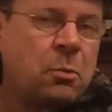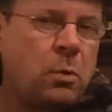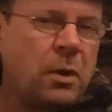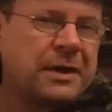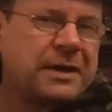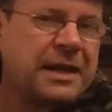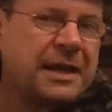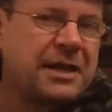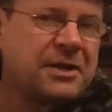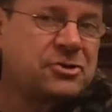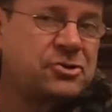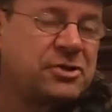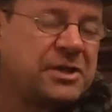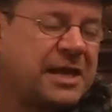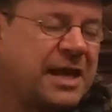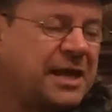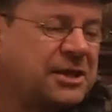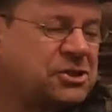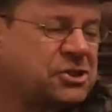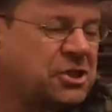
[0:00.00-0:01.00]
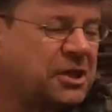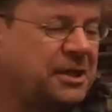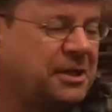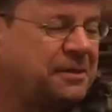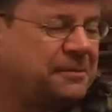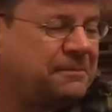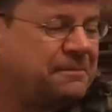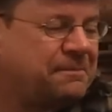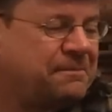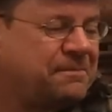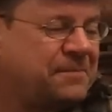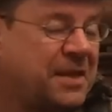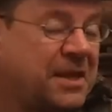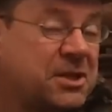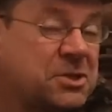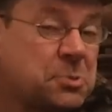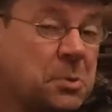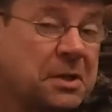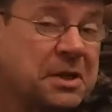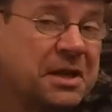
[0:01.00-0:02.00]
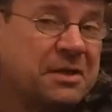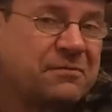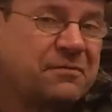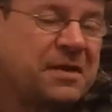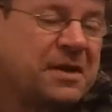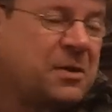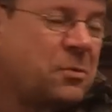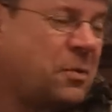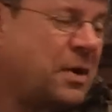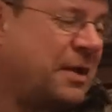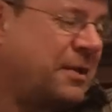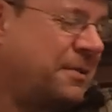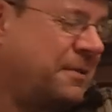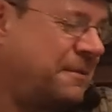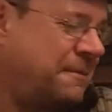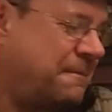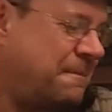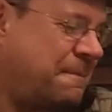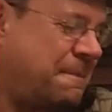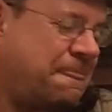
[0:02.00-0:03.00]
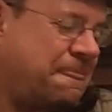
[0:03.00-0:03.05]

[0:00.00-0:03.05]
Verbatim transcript: Working a treat, actually. It's working very well.